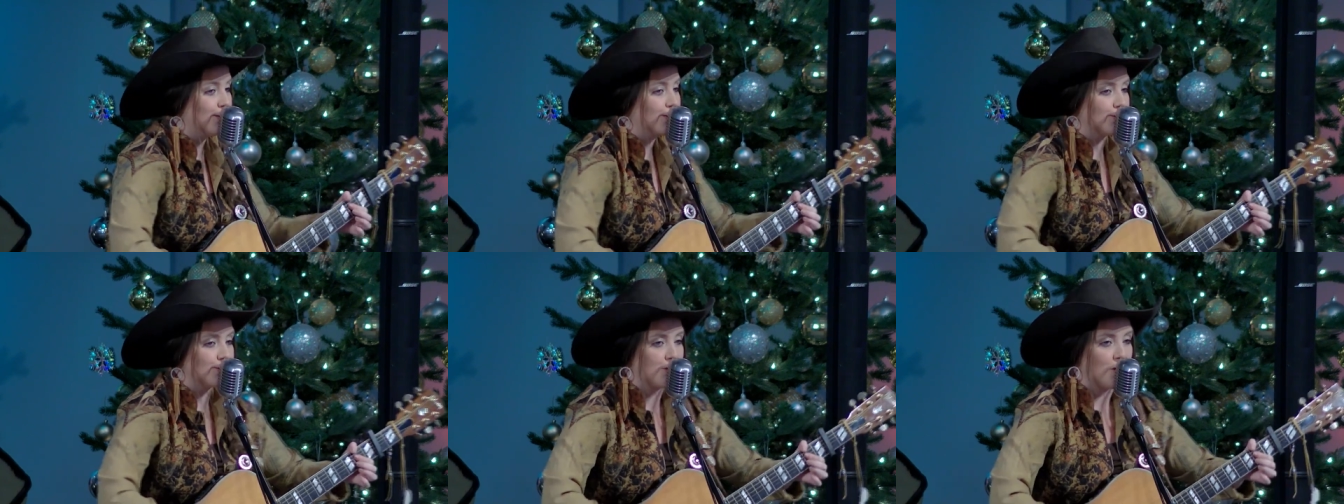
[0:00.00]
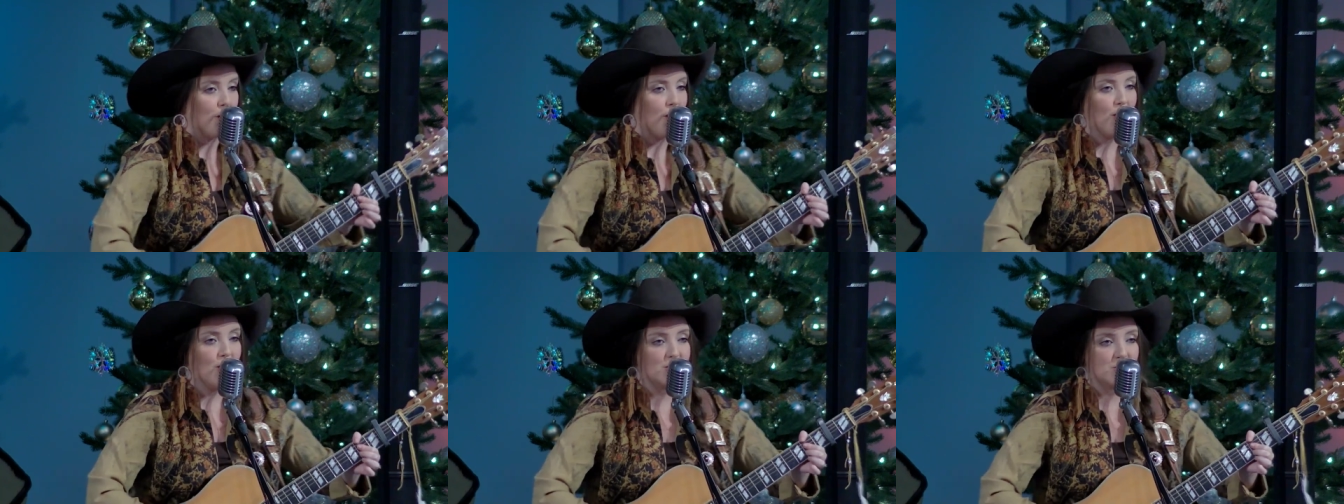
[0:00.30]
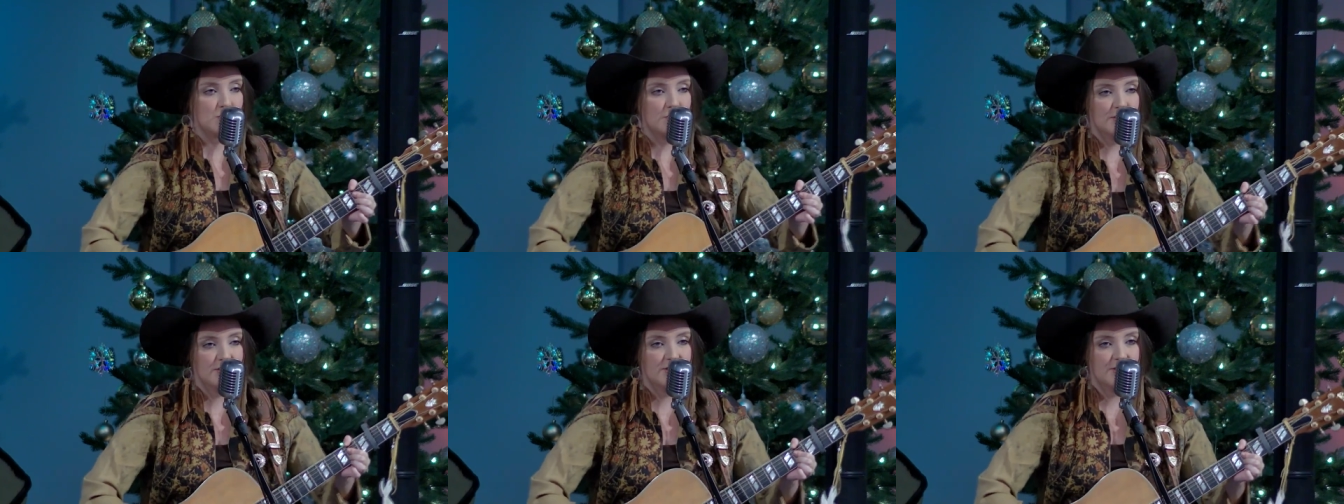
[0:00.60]
fills their
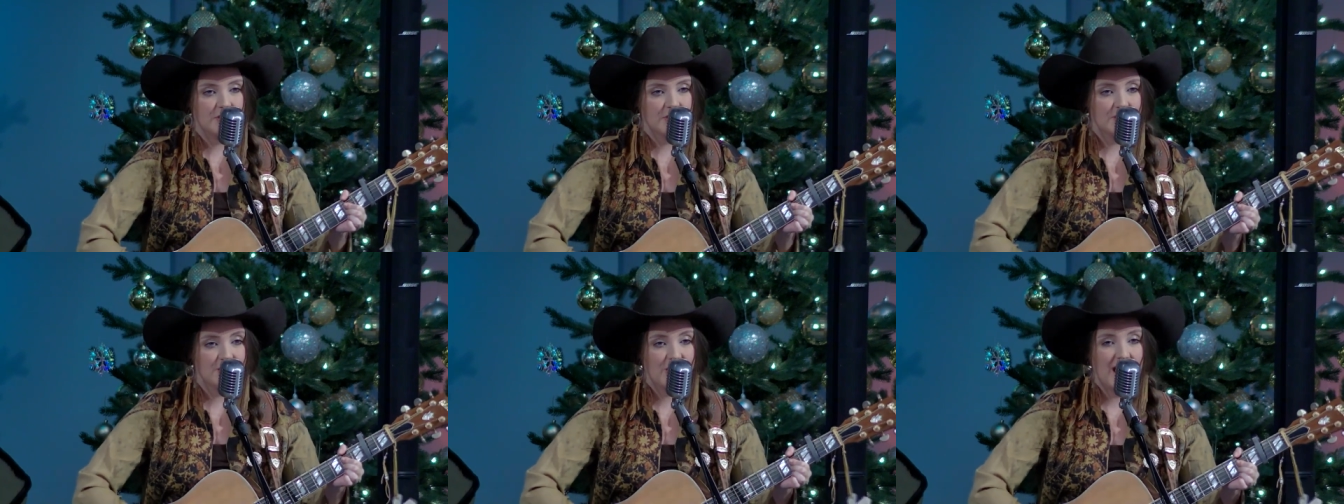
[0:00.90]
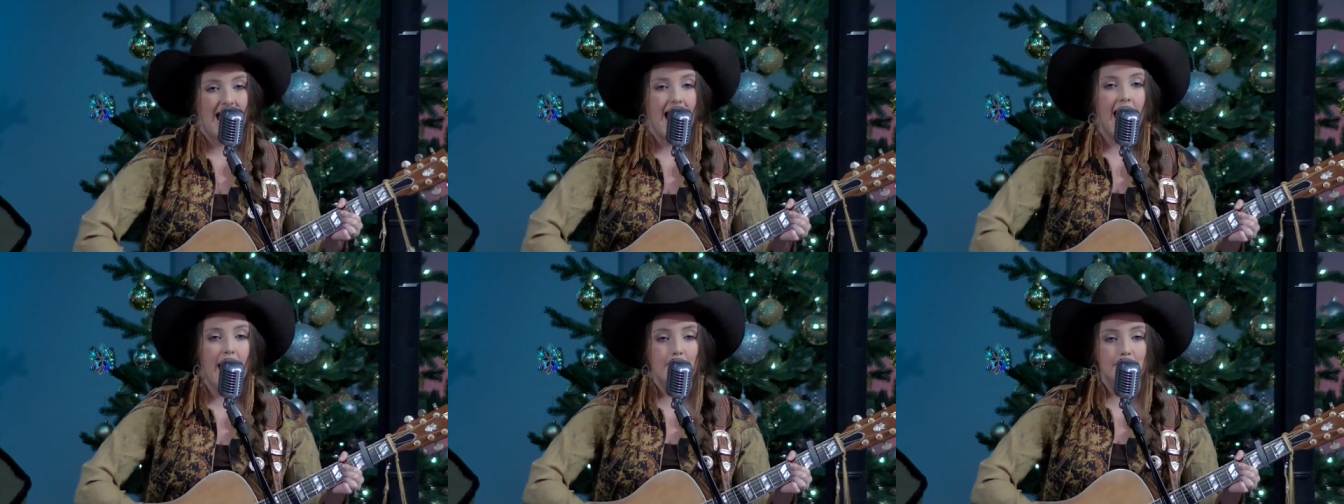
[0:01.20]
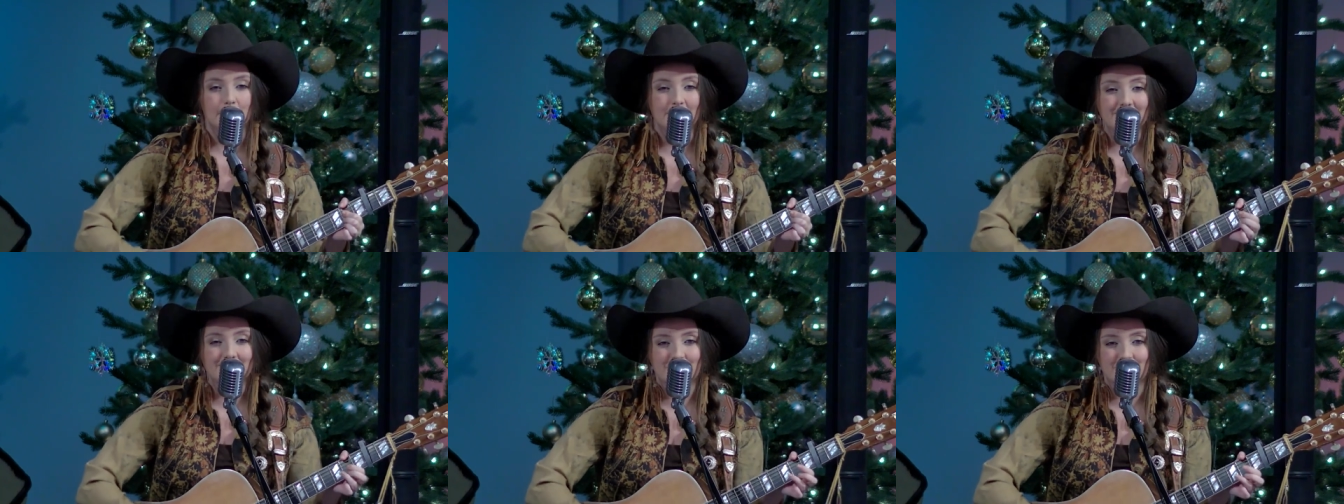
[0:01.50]
hearts with such a
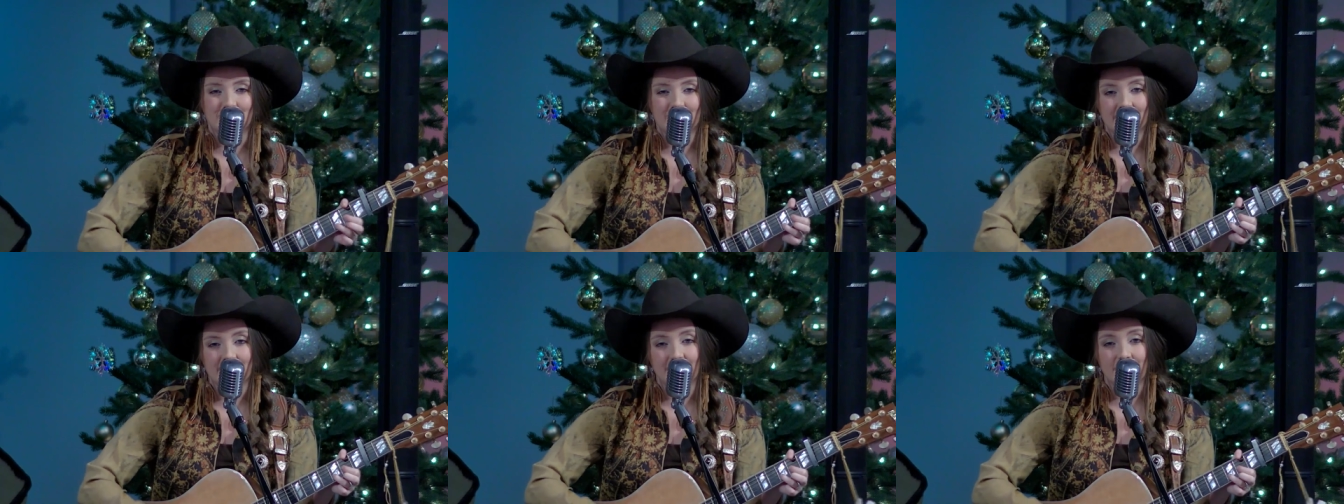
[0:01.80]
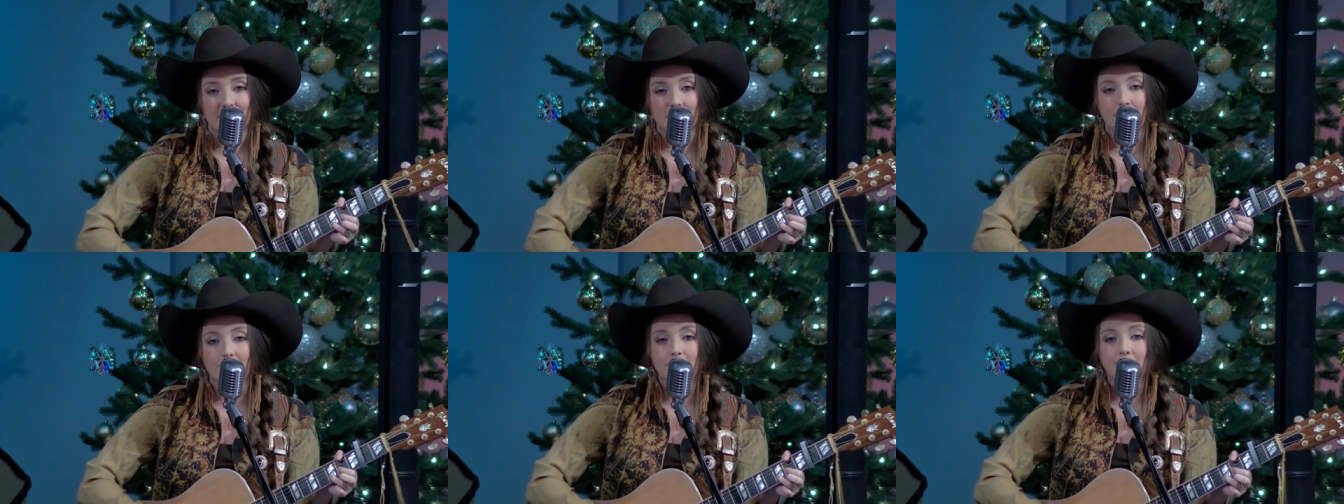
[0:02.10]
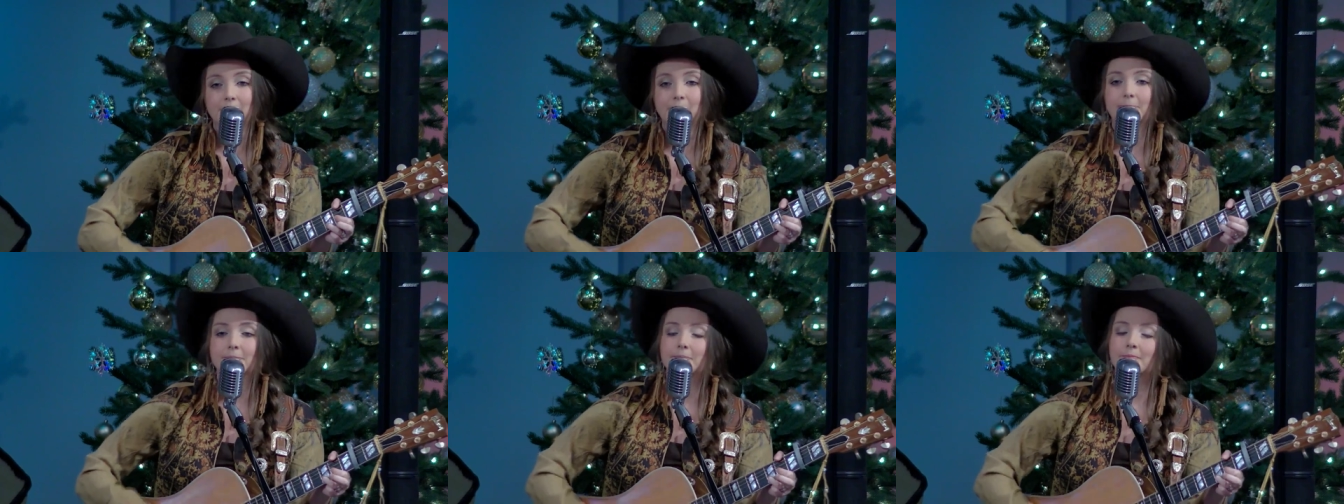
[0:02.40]
happy
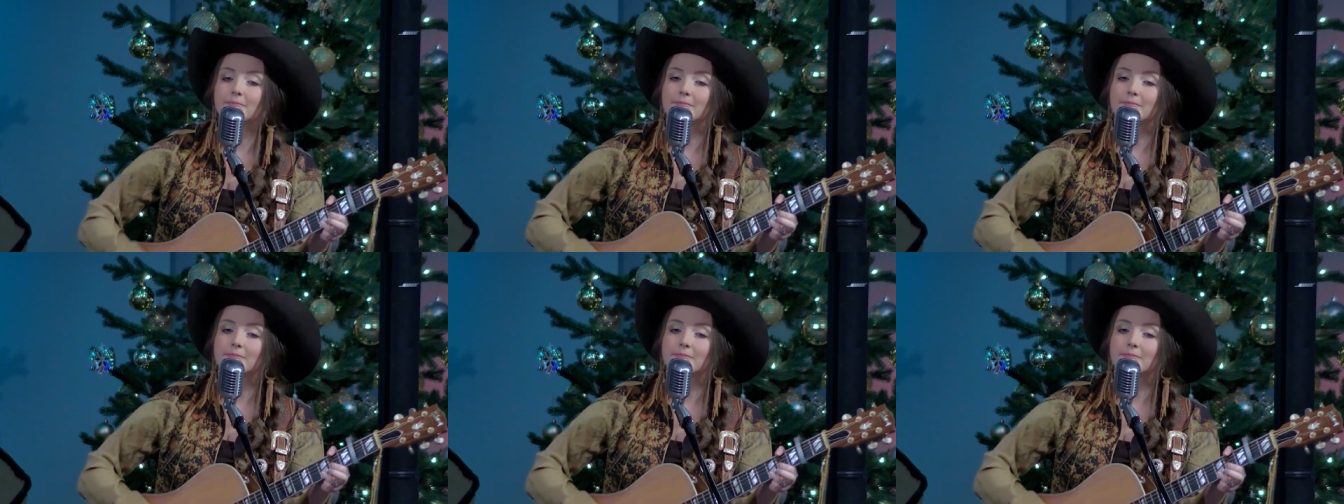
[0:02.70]
cheer.